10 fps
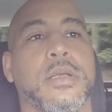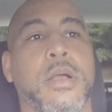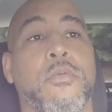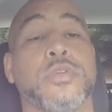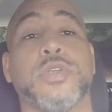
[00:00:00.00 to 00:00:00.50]

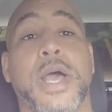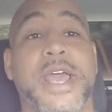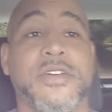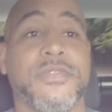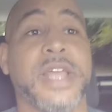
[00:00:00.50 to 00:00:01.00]
I
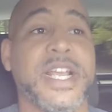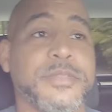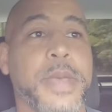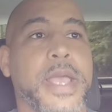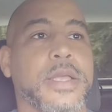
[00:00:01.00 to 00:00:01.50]
had a
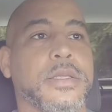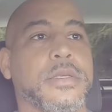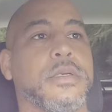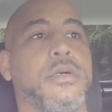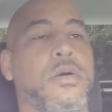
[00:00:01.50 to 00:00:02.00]
flashback
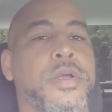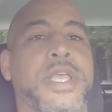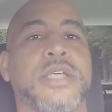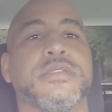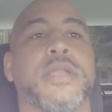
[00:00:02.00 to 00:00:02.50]
on
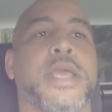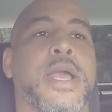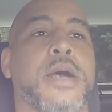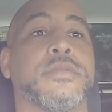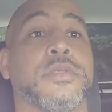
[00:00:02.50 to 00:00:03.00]

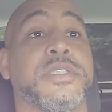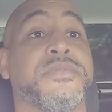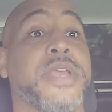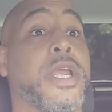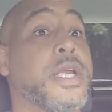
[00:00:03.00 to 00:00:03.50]
yesterday. I was on this
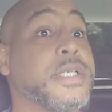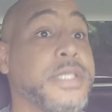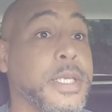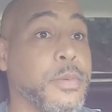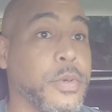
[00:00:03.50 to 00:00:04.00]
very
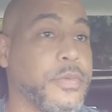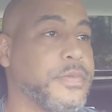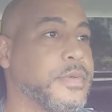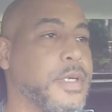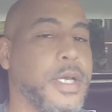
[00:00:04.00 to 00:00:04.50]
steep roof.
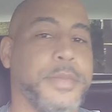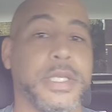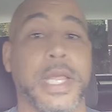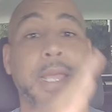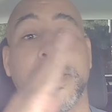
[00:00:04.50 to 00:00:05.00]
I
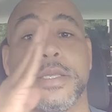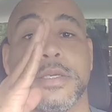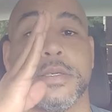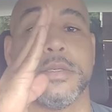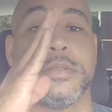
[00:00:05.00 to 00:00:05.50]
mean,
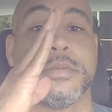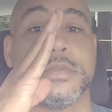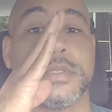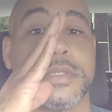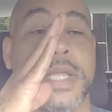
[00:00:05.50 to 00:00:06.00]

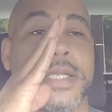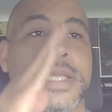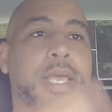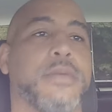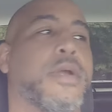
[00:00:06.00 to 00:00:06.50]
like
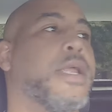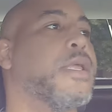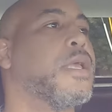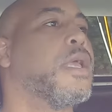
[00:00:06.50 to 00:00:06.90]
that, right?